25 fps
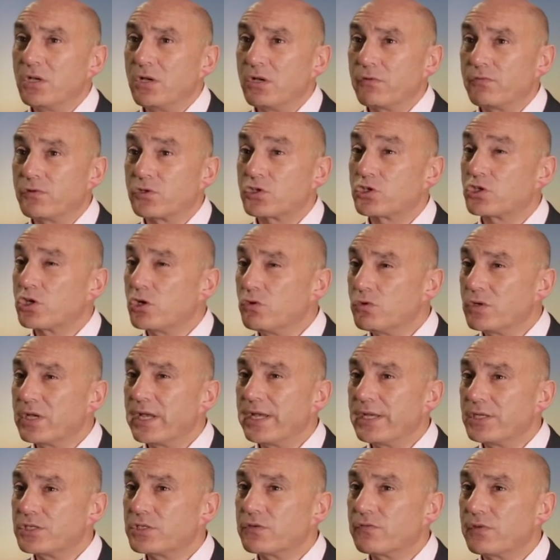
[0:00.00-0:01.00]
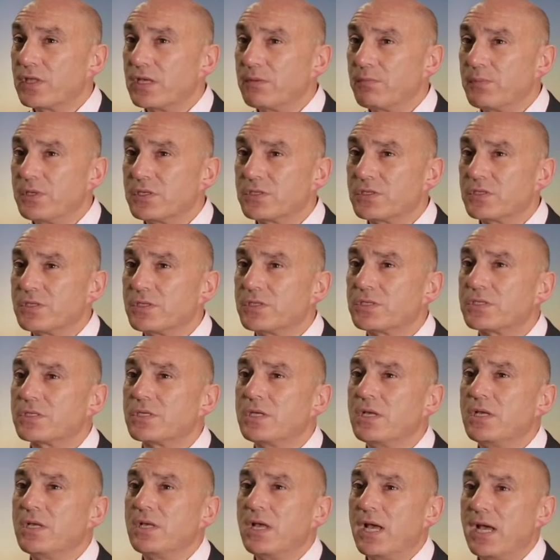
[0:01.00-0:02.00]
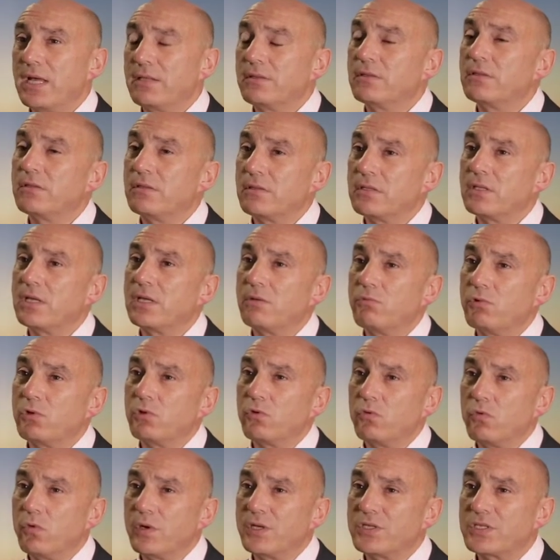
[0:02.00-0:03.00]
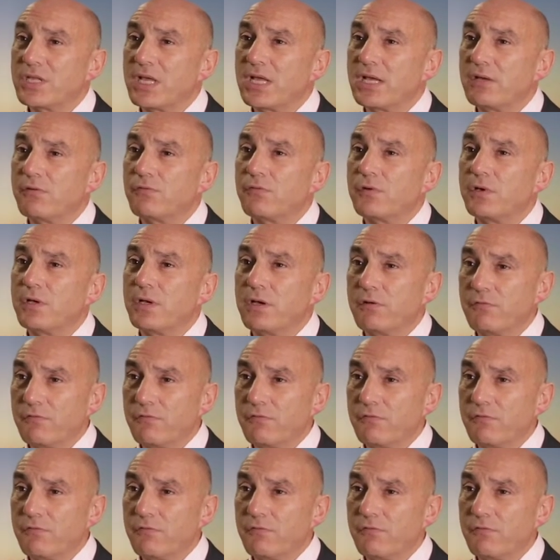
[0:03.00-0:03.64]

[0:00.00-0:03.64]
of a showcase of their business, and they will always have